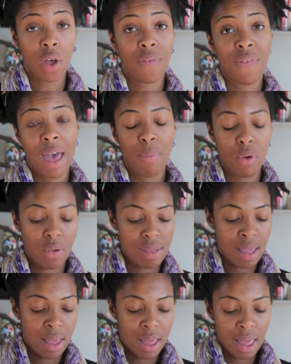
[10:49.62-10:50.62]
fibers,
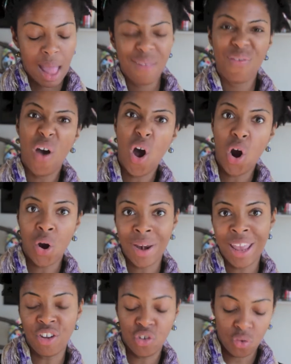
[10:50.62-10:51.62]
kind of
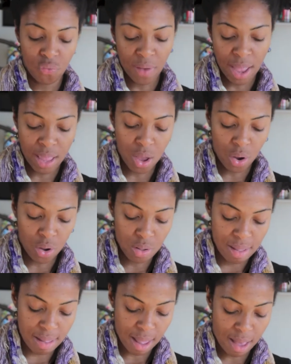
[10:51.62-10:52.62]
hard-ish to find
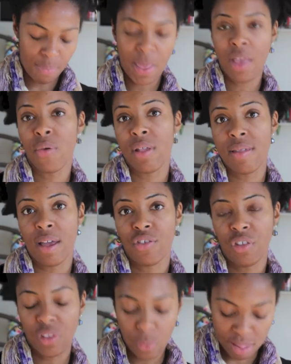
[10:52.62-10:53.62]
yarns that you can
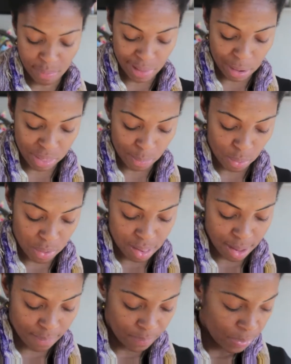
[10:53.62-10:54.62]
touch and squeeze and play with in
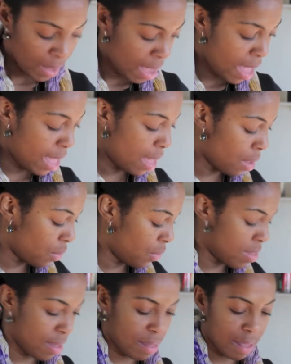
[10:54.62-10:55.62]
person. And
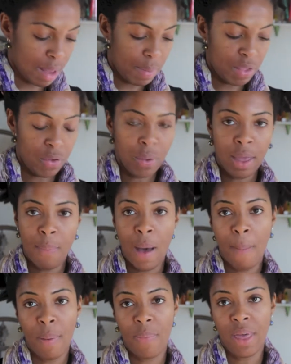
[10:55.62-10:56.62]
Kristen's going to be doing a
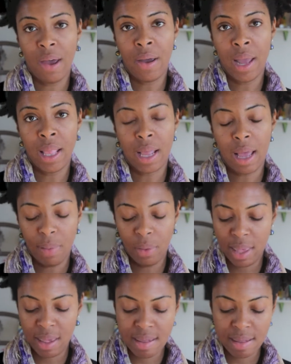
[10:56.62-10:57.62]
pop-up there in a couple of
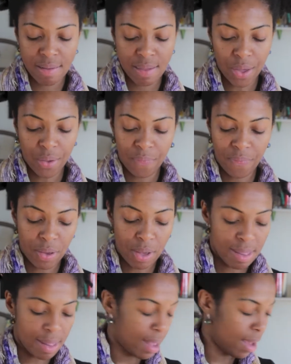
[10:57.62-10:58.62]
weeks, so very
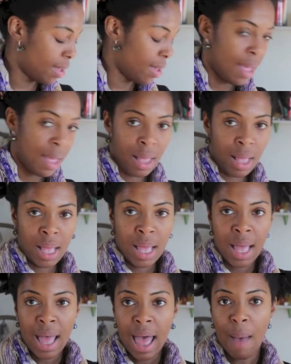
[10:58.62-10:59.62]
exciting.
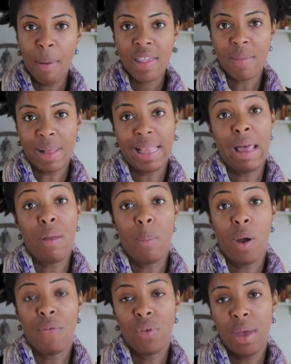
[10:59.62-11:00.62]
I bought some clown
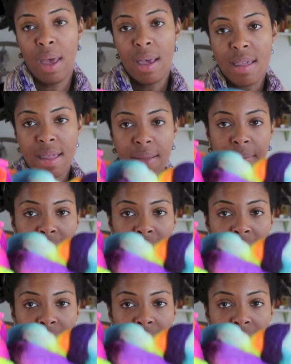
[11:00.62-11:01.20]
barf, you guys.